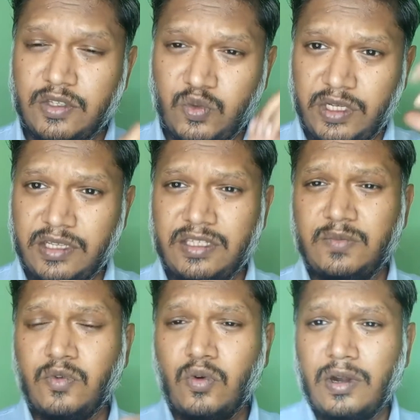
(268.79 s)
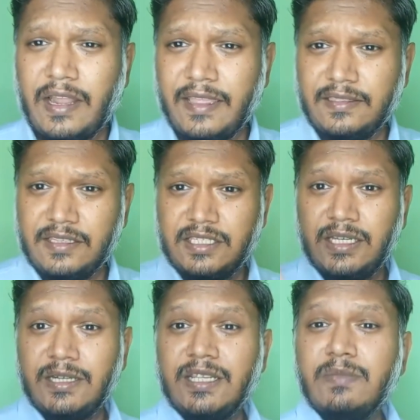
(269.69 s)
The sweetness is more like this
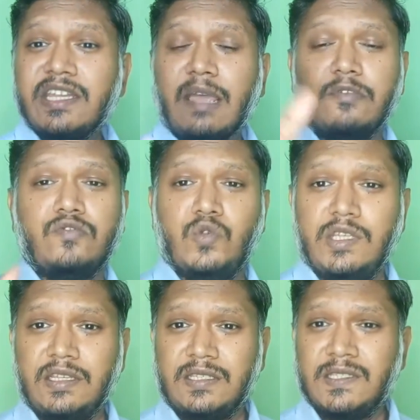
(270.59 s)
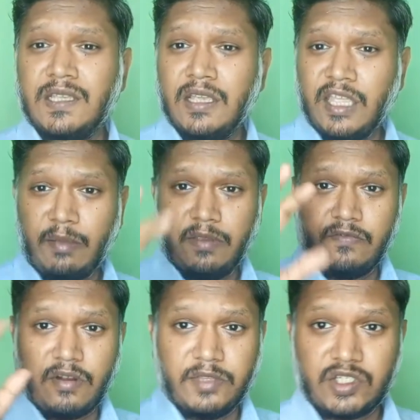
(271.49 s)
creamy type of sweetness coming
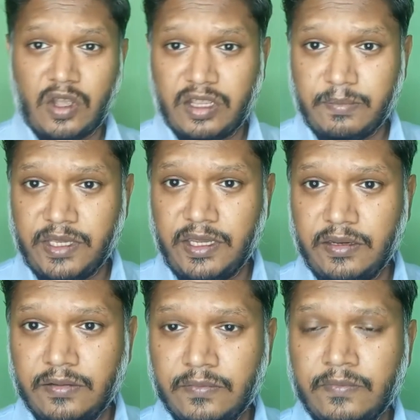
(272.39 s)
from the tonka bean.